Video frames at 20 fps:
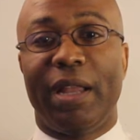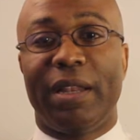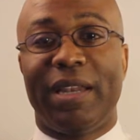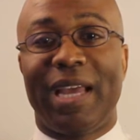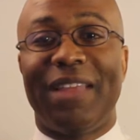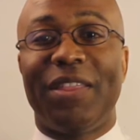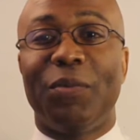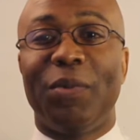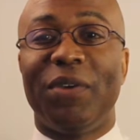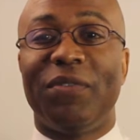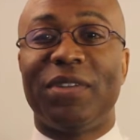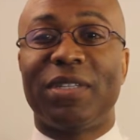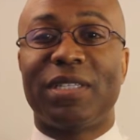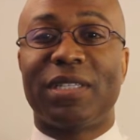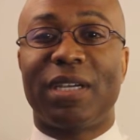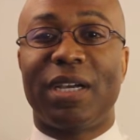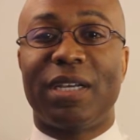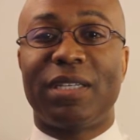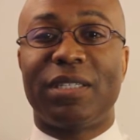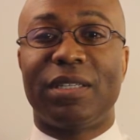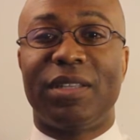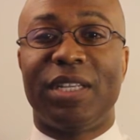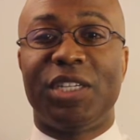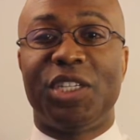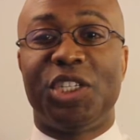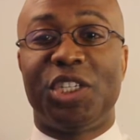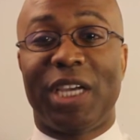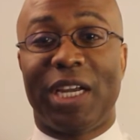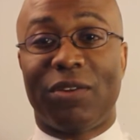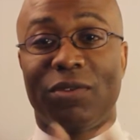Now that we've discussed the
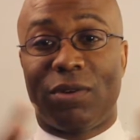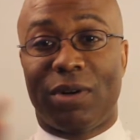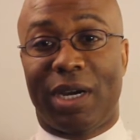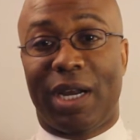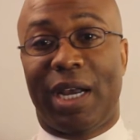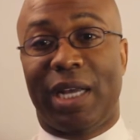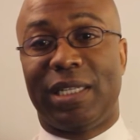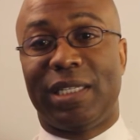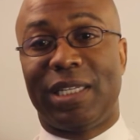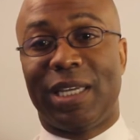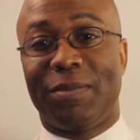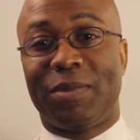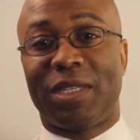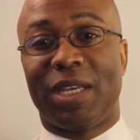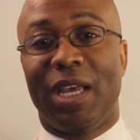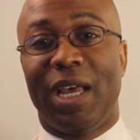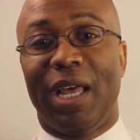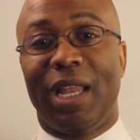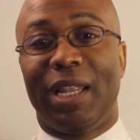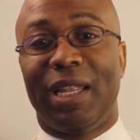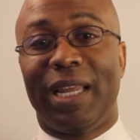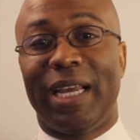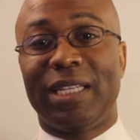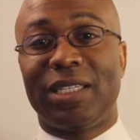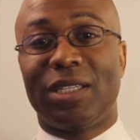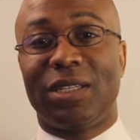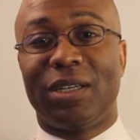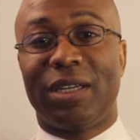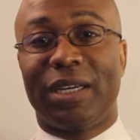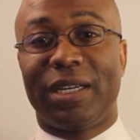general concepts,
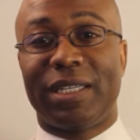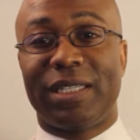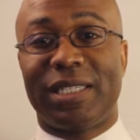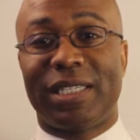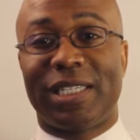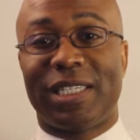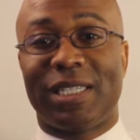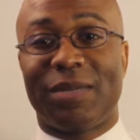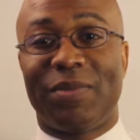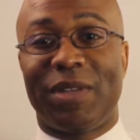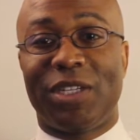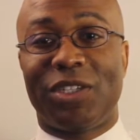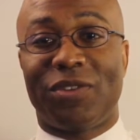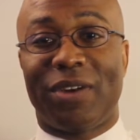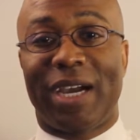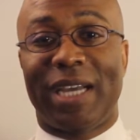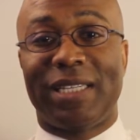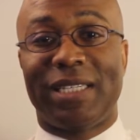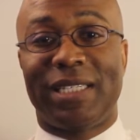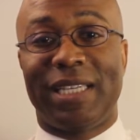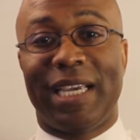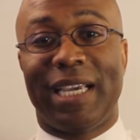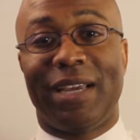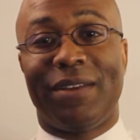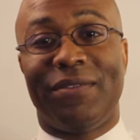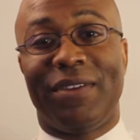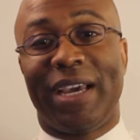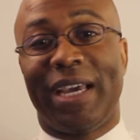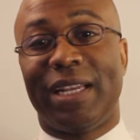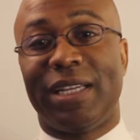let's look at a system that tries to take
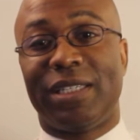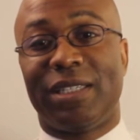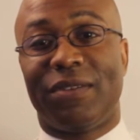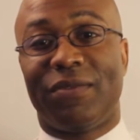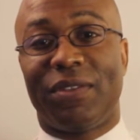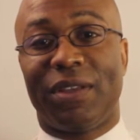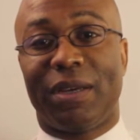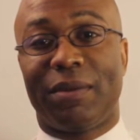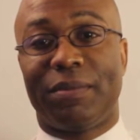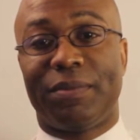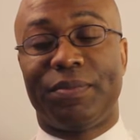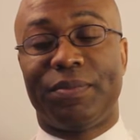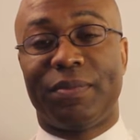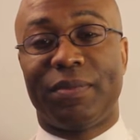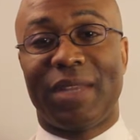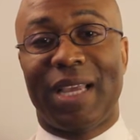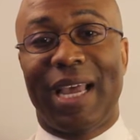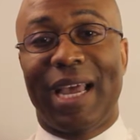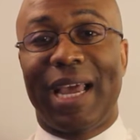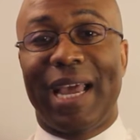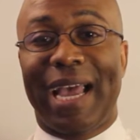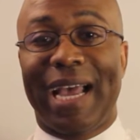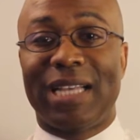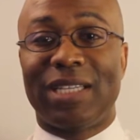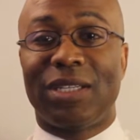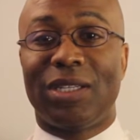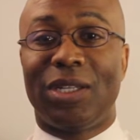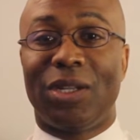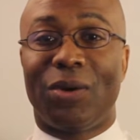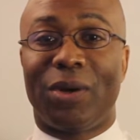advantage of them. As
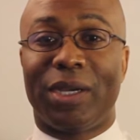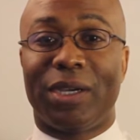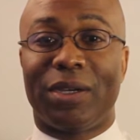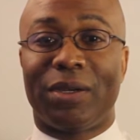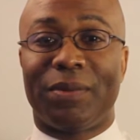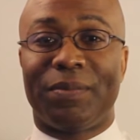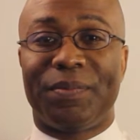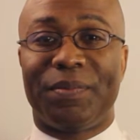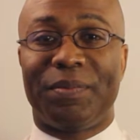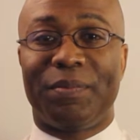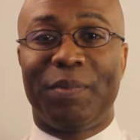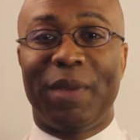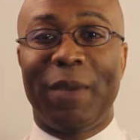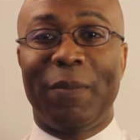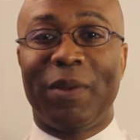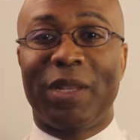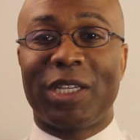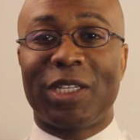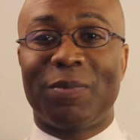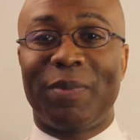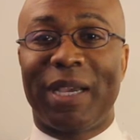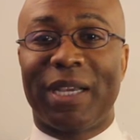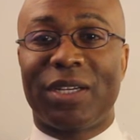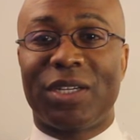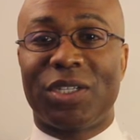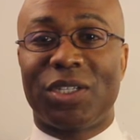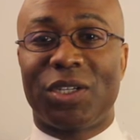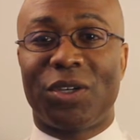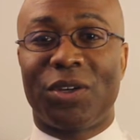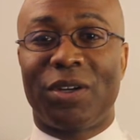a lawyer, people expect a
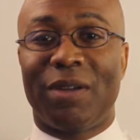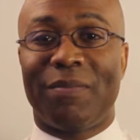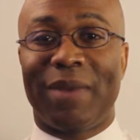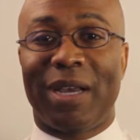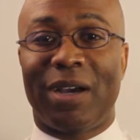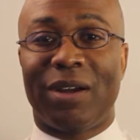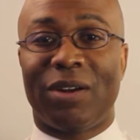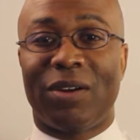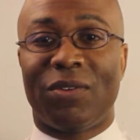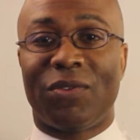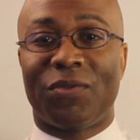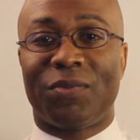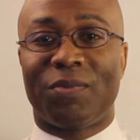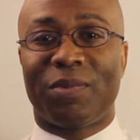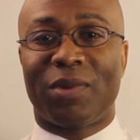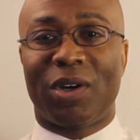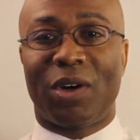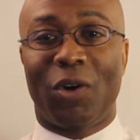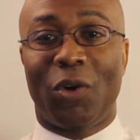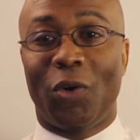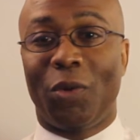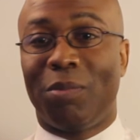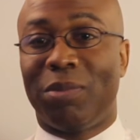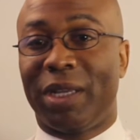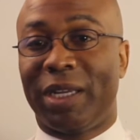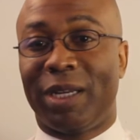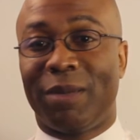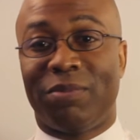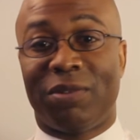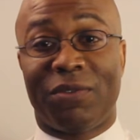certain amount of
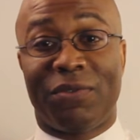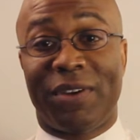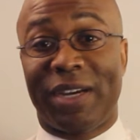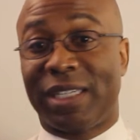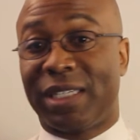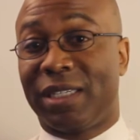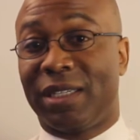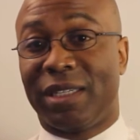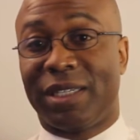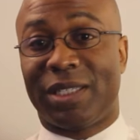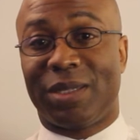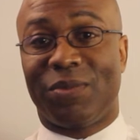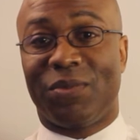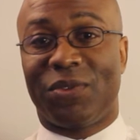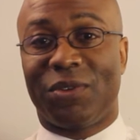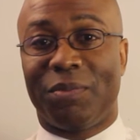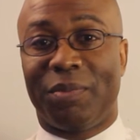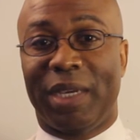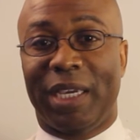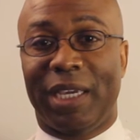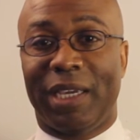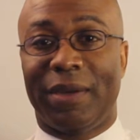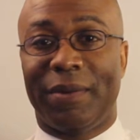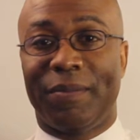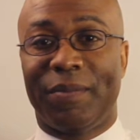cold-blooded professionalism from me.